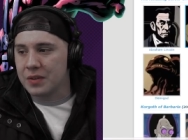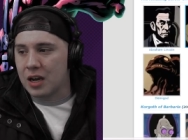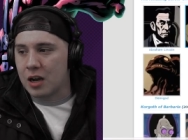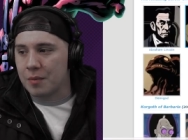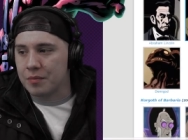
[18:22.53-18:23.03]

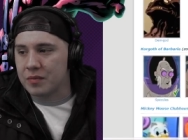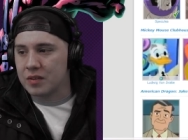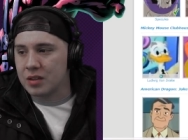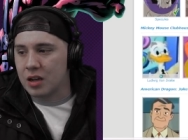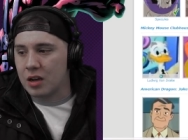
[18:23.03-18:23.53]
um,
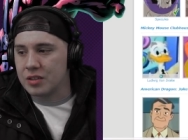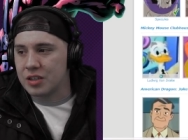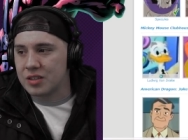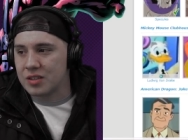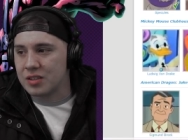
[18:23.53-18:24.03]

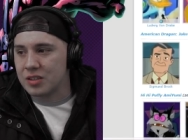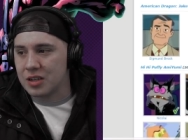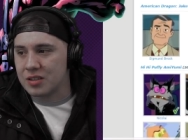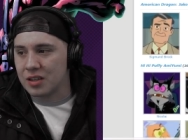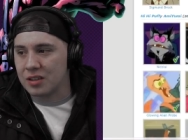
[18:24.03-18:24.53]
just
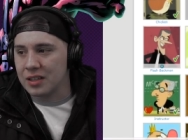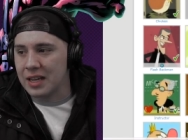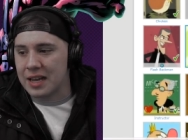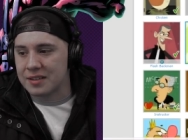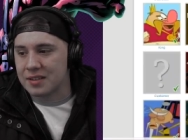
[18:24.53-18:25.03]
just the
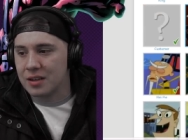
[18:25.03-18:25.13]
list